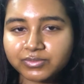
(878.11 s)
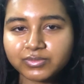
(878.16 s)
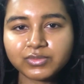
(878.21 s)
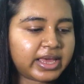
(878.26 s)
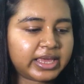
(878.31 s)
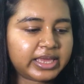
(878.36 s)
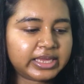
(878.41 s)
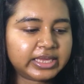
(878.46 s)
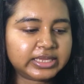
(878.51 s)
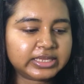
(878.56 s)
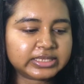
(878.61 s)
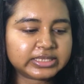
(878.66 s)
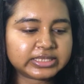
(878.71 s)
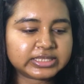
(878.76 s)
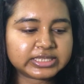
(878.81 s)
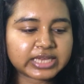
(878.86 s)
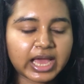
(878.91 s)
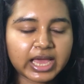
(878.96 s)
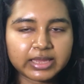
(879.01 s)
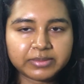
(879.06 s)
My
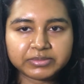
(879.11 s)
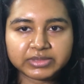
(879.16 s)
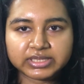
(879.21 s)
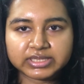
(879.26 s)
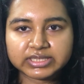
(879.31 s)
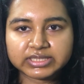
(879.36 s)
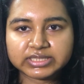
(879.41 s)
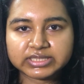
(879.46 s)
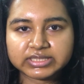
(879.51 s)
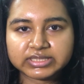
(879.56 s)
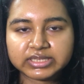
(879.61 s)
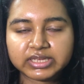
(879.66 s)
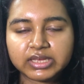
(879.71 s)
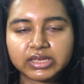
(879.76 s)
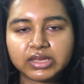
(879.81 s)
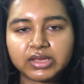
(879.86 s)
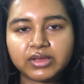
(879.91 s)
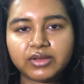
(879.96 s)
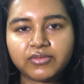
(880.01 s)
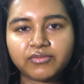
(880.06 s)
Timeless
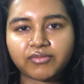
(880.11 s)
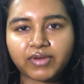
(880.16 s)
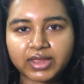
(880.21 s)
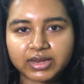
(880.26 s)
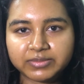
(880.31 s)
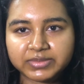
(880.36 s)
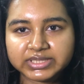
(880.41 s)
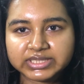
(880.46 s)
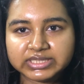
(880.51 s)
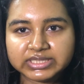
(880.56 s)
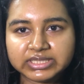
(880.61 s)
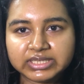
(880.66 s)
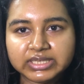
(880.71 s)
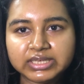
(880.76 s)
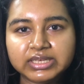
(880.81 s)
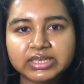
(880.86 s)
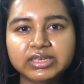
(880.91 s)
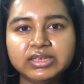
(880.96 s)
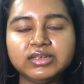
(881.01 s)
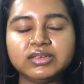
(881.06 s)
Vitamin
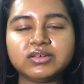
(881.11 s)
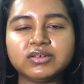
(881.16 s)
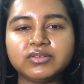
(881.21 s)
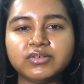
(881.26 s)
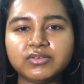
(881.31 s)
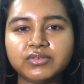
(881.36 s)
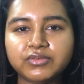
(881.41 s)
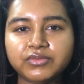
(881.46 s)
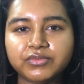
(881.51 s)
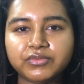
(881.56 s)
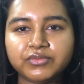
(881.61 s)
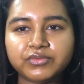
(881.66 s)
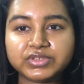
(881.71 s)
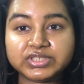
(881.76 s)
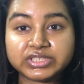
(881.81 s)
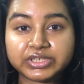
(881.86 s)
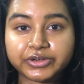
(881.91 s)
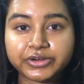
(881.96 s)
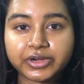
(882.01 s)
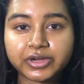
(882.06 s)
C
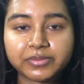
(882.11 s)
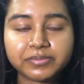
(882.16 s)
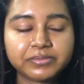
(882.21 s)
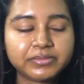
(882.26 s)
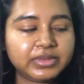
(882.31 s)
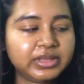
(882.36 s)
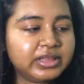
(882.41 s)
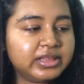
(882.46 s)
Serum.